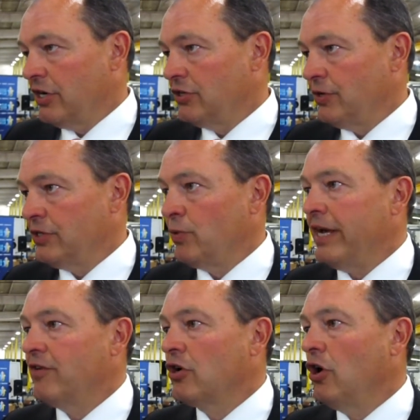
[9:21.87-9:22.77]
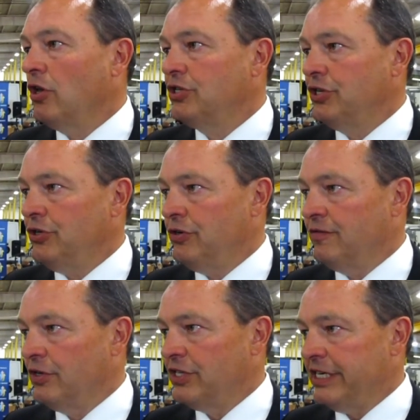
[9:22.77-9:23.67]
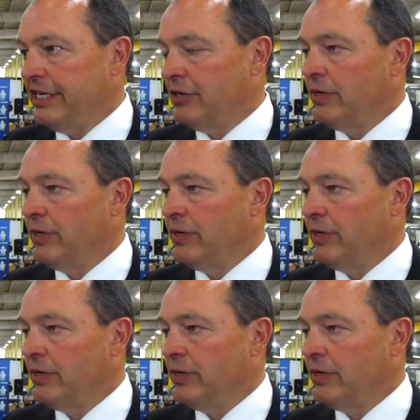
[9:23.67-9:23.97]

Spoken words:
country is we have a college and university here.